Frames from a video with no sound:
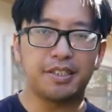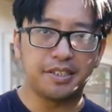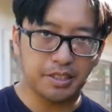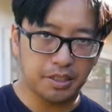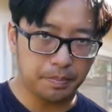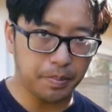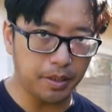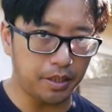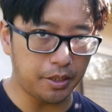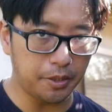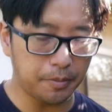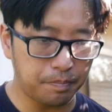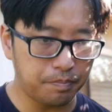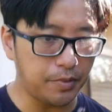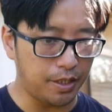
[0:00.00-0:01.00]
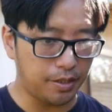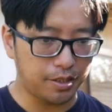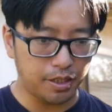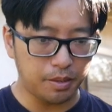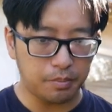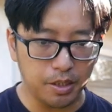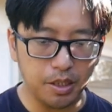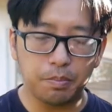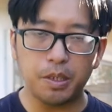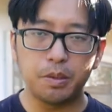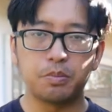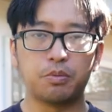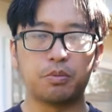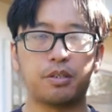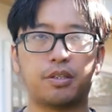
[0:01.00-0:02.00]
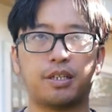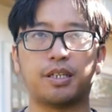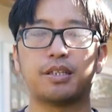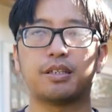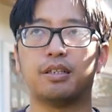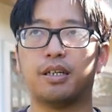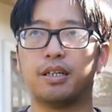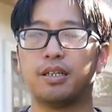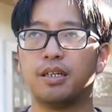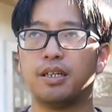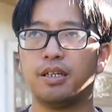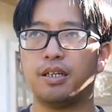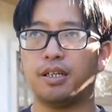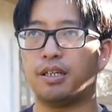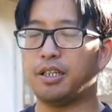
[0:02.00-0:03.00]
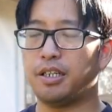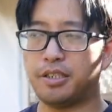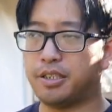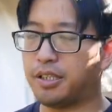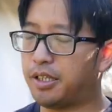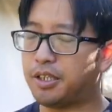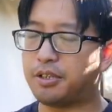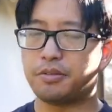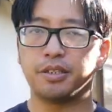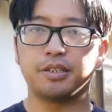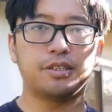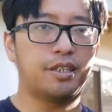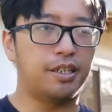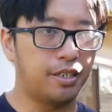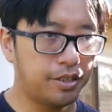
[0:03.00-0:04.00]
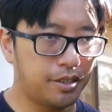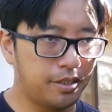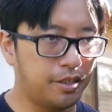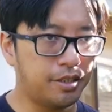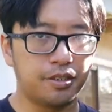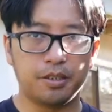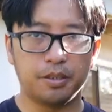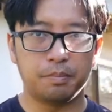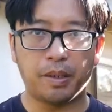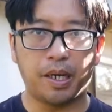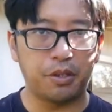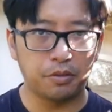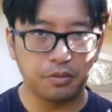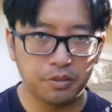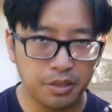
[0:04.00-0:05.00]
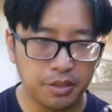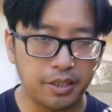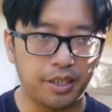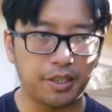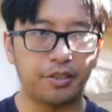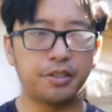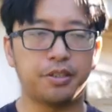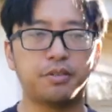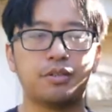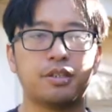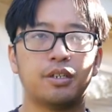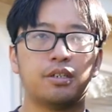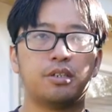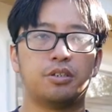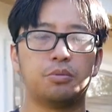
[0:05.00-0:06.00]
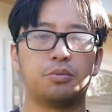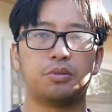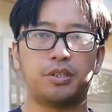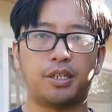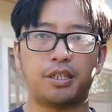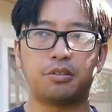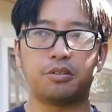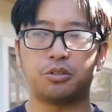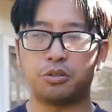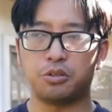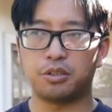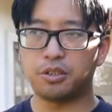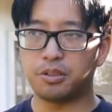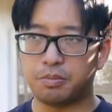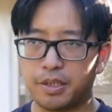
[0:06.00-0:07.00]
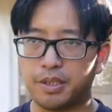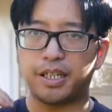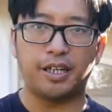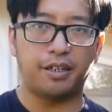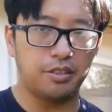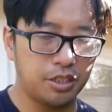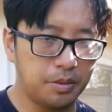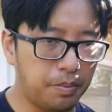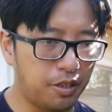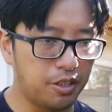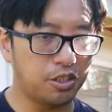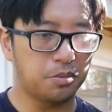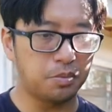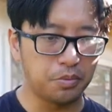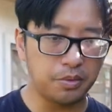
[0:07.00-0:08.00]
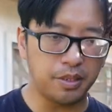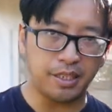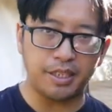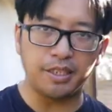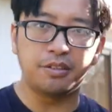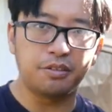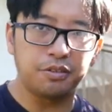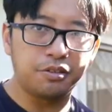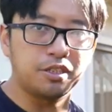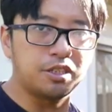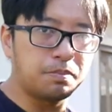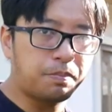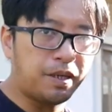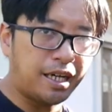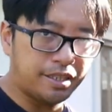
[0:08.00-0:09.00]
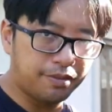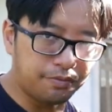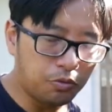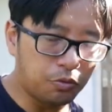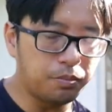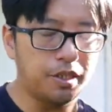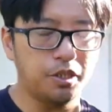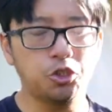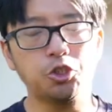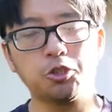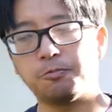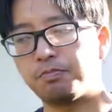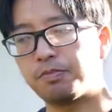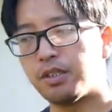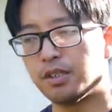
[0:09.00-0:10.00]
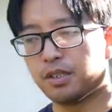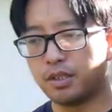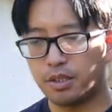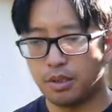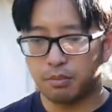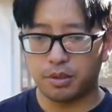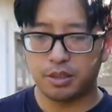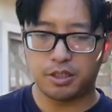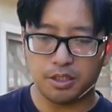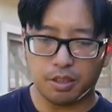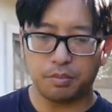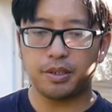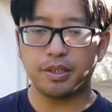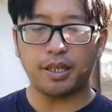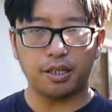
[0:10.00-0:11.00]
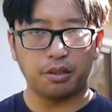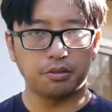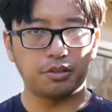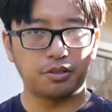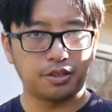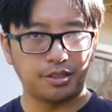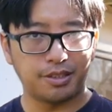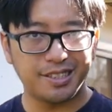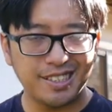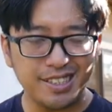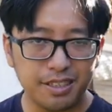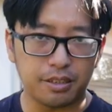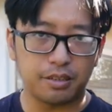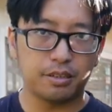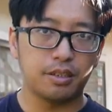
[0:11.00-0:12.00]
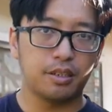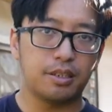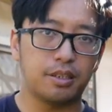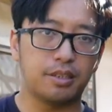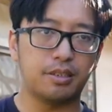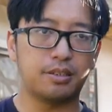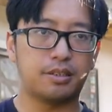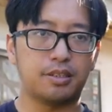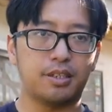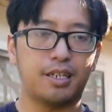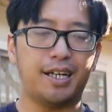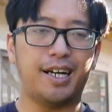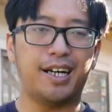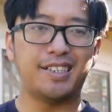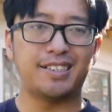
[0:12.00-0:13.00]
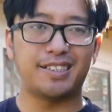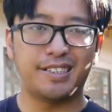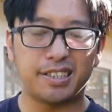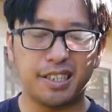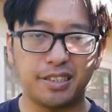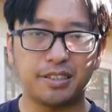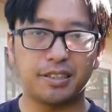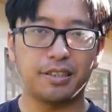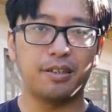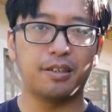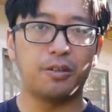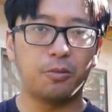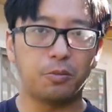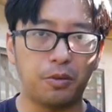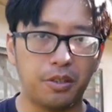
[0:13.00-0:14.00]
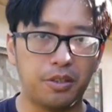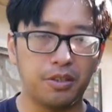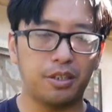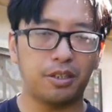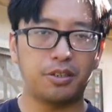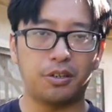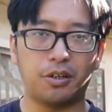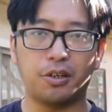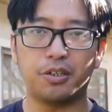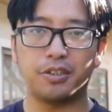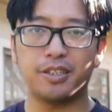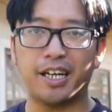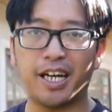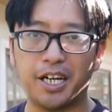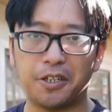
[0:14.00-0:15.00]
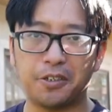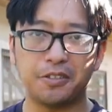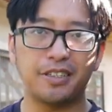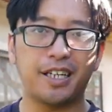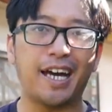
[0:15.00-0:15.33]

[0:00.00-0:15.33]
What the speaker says: is speed. Now again, many people will think that in an area target, in a battle scenario, you would need to shoot as many arrows as possible into this packed formation. But something else to consider is assessing whether or not your arrows